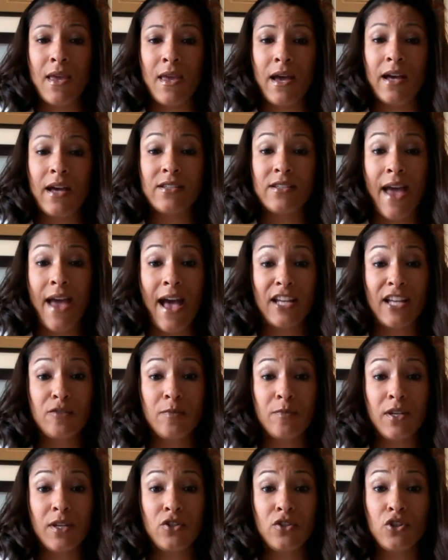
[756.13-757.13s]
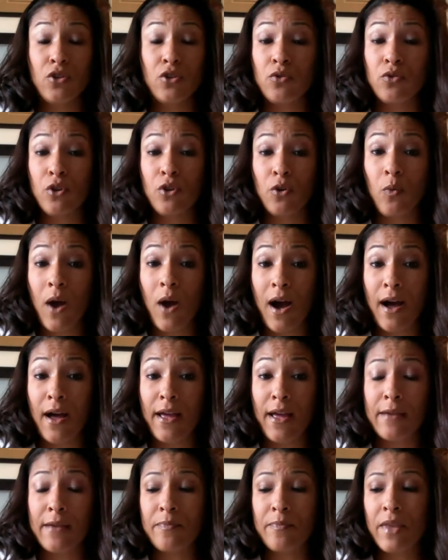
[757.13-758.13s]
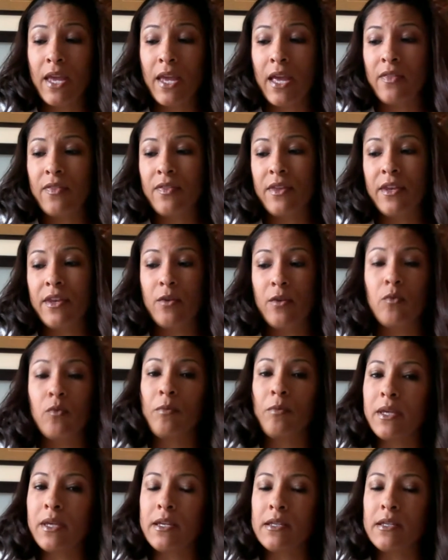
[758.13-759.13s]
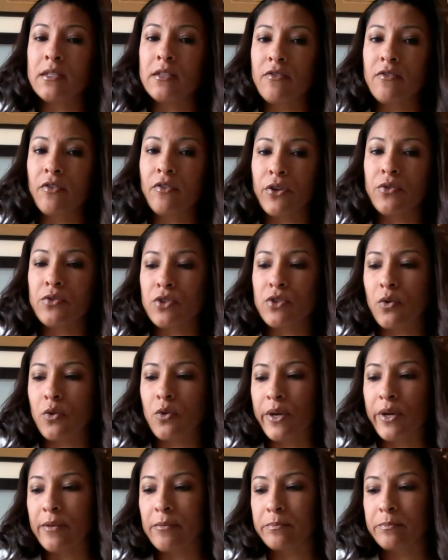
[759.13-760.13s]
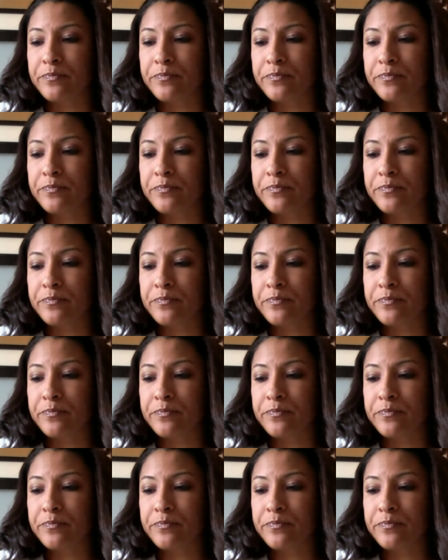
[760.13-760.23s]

attachment to your why, then it will be easy for you to quit.